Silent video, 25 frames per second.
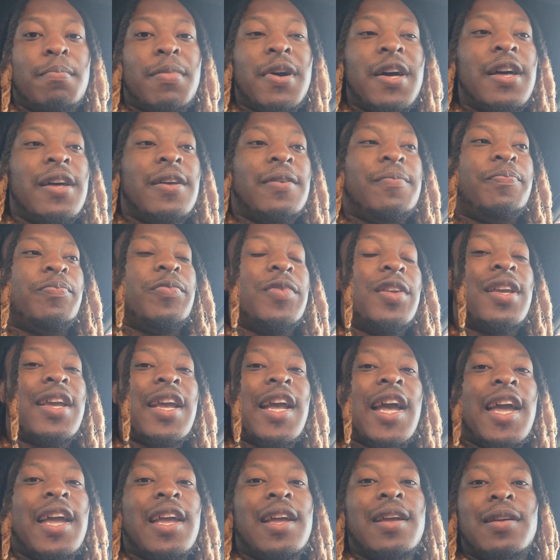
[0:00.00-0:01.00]
but you
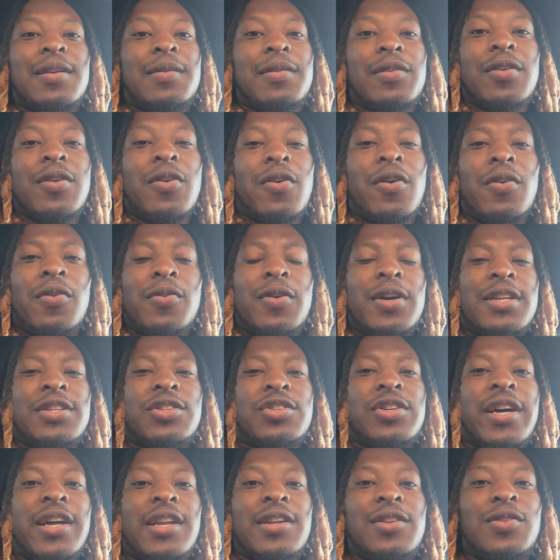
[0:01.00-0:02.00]
can't go on
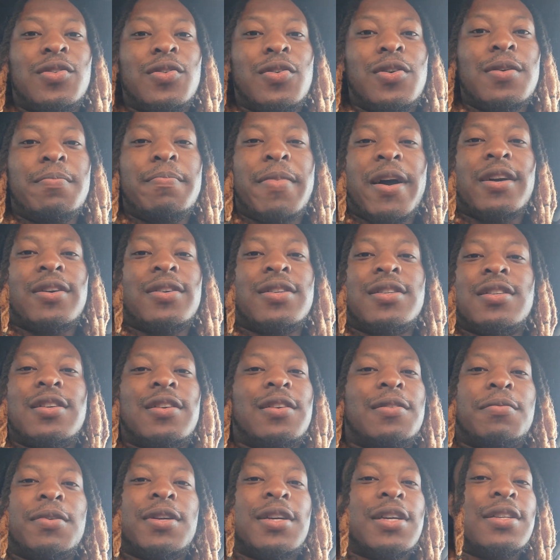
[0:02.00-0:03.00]
and try to do it by
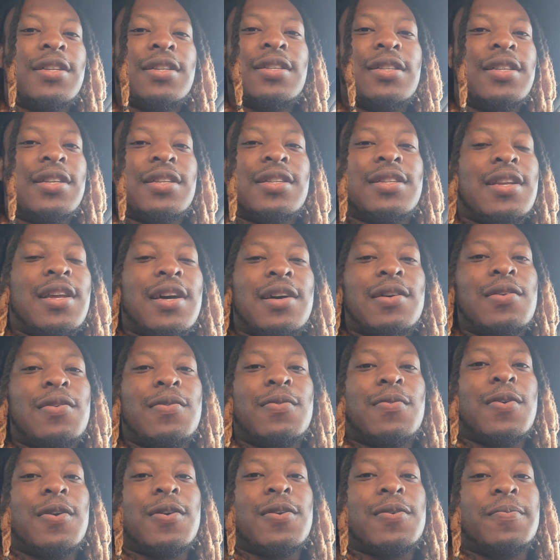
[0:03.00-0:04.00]
yourself because it's just not
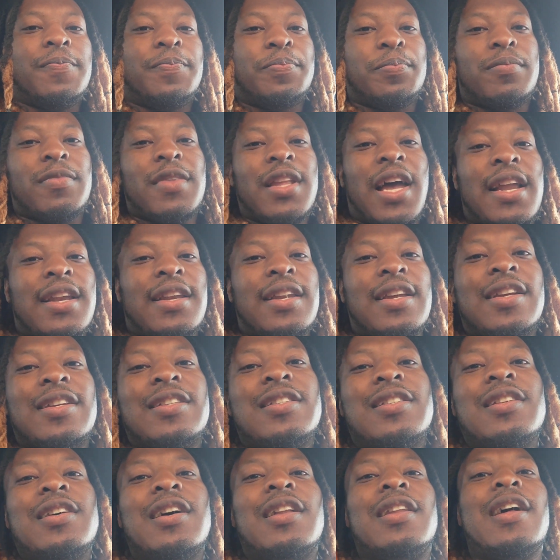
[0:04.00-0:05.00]
going to work. I
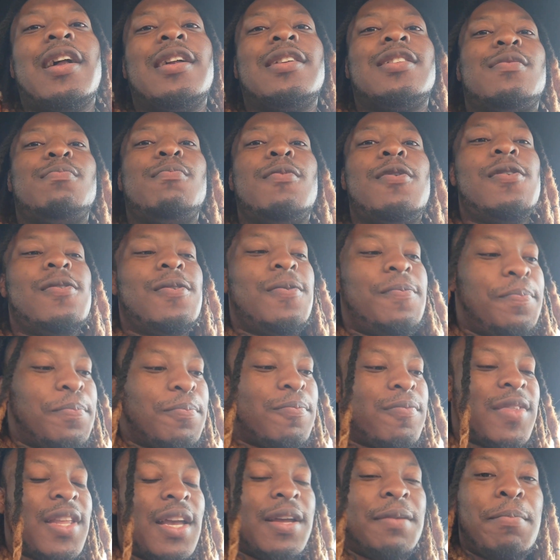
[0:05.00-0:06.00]
did see a lot of smoke
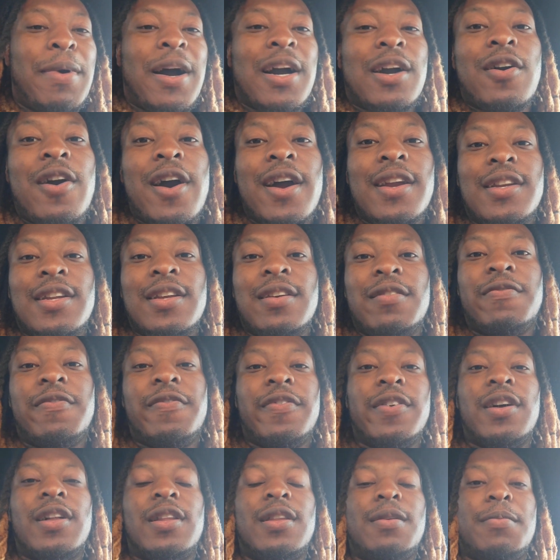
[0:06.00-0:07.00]
my car did
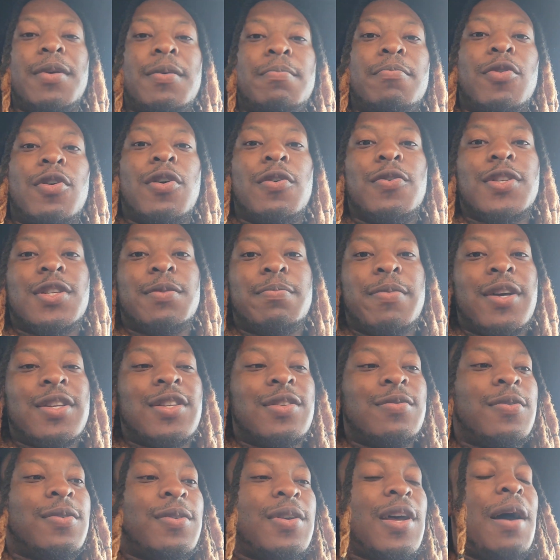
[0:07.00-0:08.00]
feel a little bit more
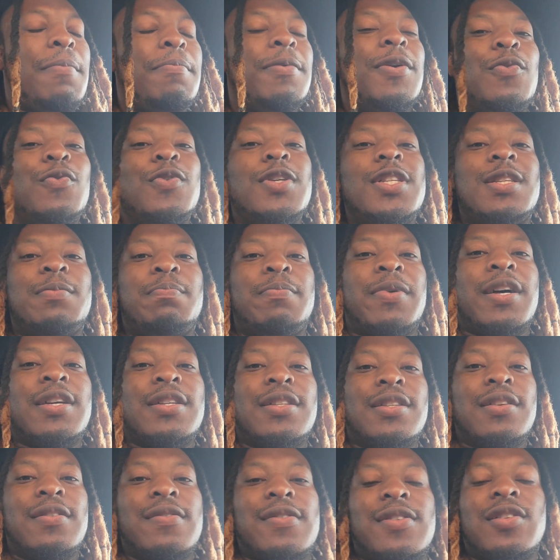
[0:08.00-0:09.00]
responsible. I mean
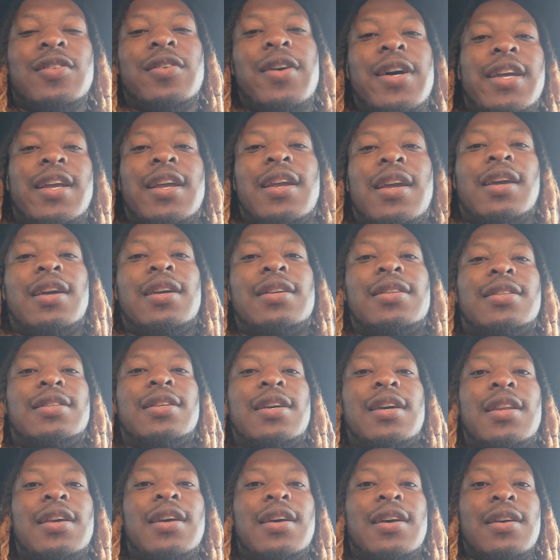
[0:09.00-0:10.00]
responsive, so I can
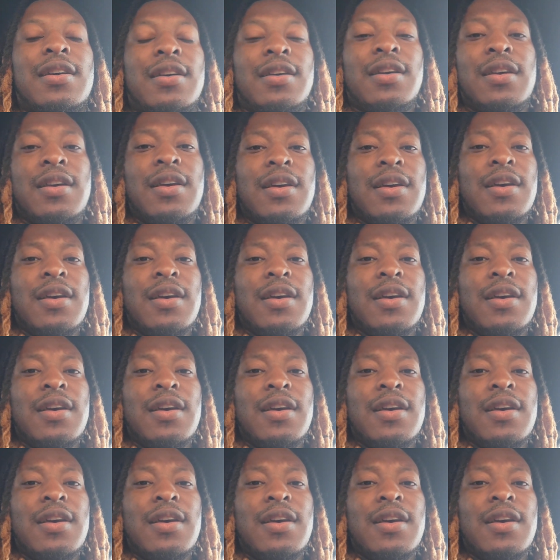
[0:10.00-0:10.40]
say that.